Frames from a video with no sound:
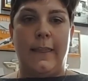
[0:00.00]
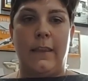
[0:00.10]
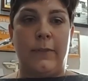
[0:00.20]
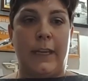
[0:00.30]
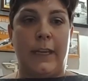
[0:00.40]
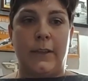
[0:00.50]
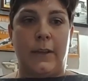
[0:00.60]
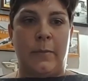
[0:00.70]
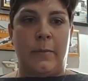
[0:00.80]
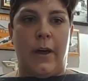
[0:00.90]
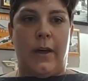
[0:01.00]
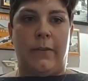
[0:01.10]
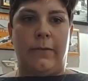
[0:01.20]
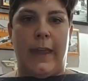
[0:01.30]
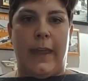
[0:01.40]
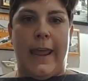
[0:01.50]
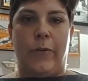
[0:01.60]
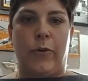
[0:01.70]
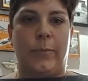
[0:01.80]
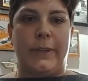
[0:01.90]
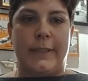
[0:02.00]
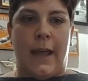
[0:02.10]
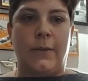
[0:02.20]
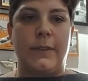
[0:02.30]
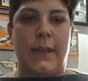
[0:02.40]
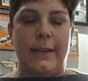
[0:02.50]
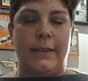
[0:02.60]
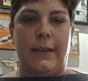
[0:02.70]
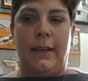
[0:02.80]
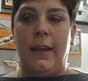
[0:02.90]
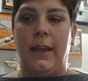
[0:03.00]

the victim of a corporate downsizing,